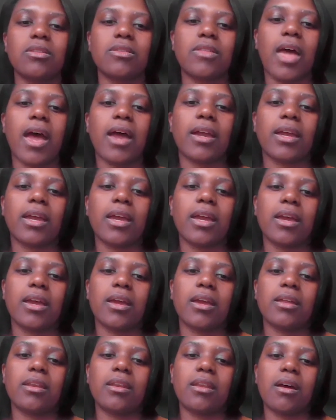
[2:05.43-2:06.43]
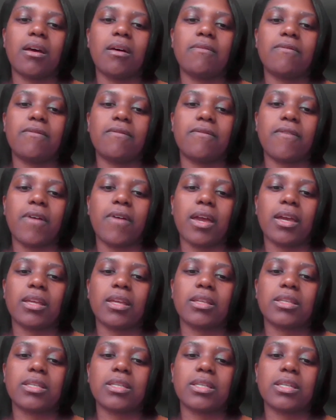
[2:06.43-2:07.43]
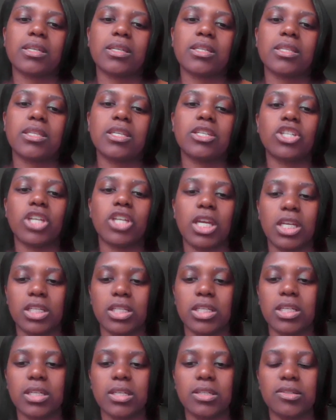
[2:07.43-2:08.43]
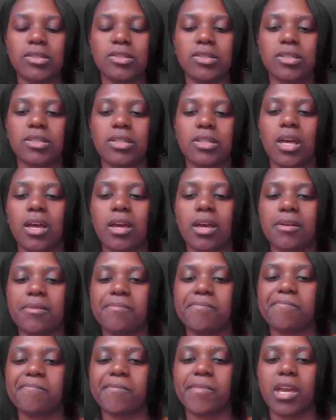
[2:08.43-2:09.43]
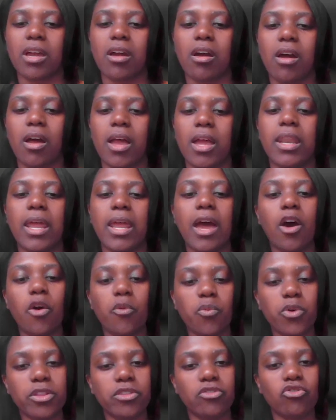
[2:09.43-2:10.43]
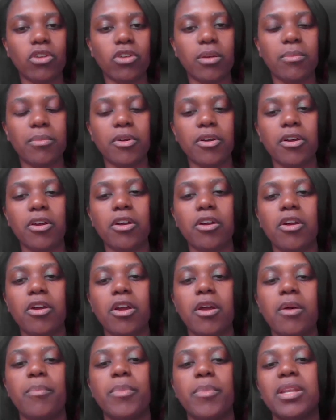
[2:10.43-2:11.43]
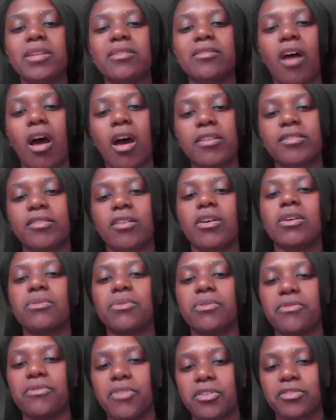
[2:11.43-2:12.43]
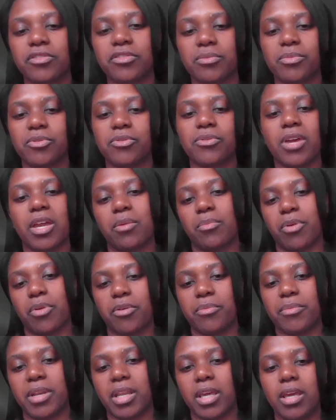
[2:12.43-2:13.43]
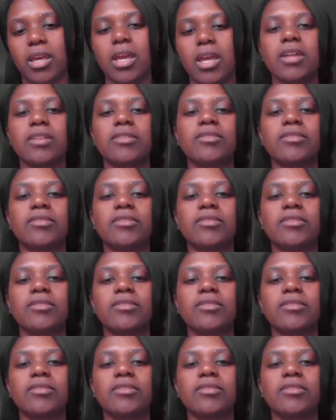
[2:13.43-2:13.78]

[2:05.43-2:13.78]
that can affect the changes and help with tremor, but it's also irreversible and permanent.